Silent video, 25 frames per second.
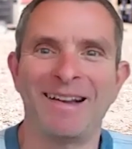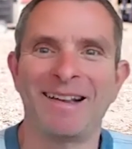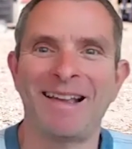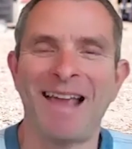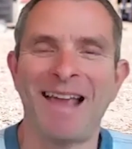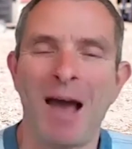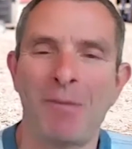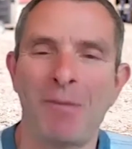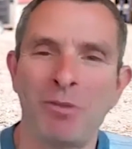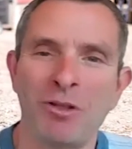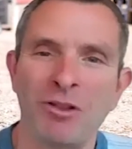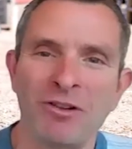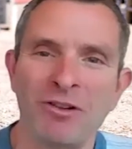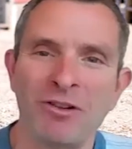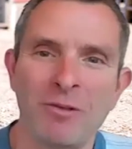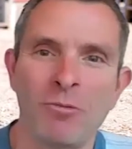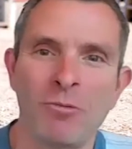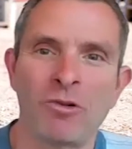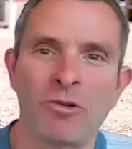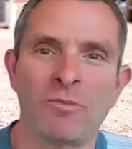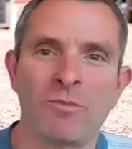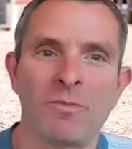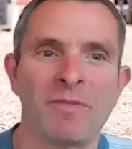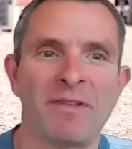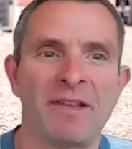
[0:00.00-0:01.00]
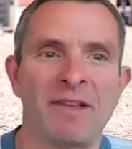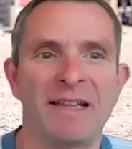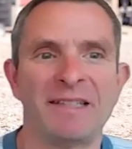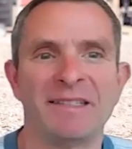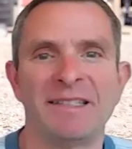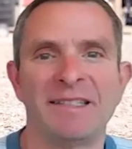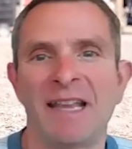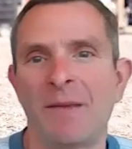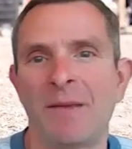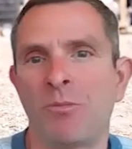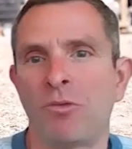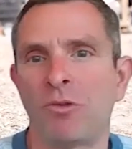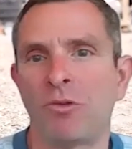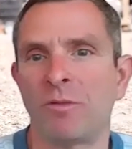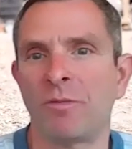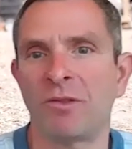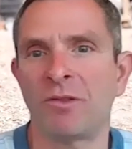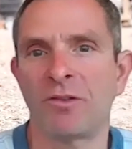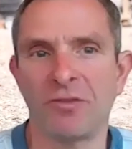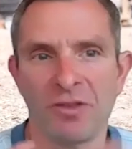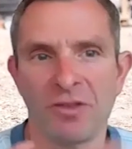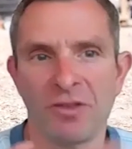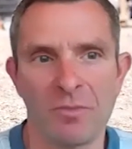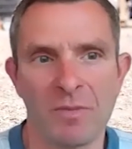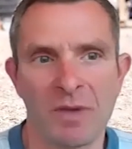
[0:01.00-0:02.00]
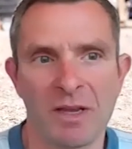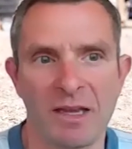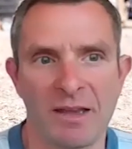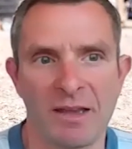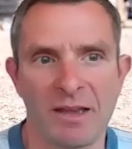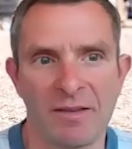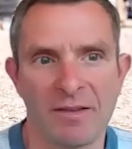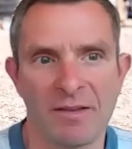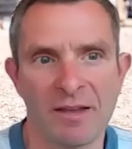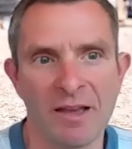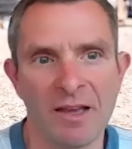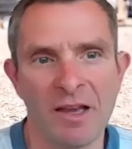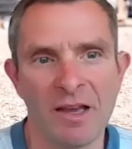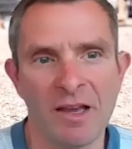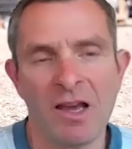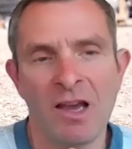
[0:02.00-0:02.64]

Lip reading: capillary worms, and tapeworms. Those are the biggies.